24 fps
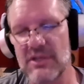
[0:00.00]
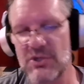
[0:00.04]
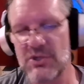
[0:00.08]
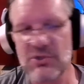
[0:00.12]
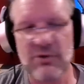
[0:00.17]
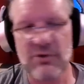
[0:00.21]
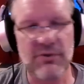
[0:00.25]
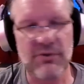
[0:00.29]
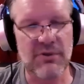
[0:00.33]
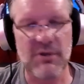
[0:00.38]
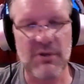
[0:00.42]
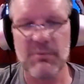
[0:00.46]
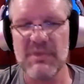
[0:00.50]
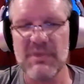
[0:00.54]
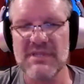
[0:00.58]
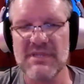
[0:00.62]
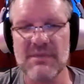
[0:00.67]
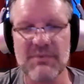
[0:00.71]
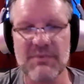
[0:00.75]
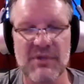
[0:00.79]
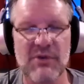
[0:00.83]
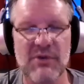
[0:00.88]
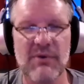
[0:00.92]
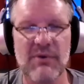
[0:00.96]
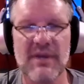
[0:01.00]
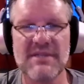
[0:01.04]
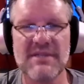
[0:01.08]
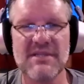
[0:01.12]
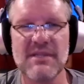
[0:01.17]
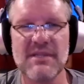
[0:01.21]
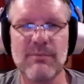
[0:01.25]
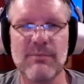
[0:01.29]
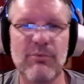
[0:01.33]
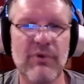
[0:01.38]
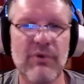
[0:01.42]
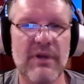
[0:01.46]
Sure, there can be something crazy in
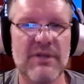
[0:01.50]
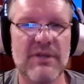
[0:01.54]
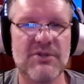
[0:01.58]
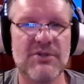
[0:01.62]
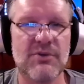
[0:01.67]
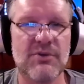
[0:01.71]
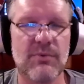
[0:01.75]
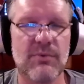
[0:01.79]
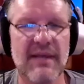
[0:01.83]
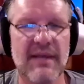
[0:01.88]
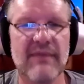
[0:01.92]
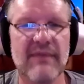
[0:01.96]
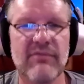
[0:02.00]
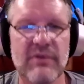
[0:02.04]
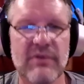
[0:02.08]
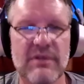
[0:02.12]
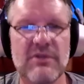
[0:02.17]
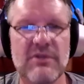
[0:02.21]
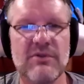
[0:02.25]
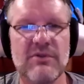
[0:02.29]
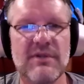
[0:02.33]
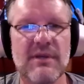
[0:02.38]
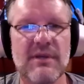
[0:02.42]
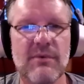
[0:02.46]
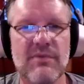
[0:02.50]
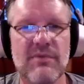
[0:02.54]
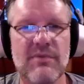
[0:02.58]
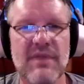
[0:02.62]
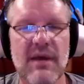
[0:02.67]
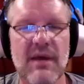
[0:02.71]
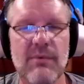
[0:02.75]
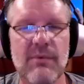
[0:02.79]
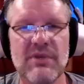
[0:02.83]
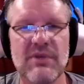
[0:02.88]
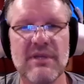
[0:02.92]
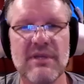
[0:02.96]
the bridge or whatever, and you deal with
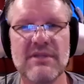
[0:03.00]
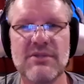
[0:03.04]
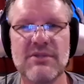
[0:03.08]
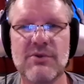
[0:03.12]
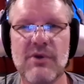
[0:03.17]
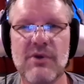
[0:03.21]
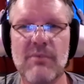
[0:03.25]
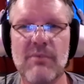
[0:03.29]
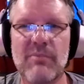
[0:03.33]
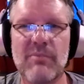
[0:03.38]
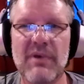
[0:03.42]
that when you get to it.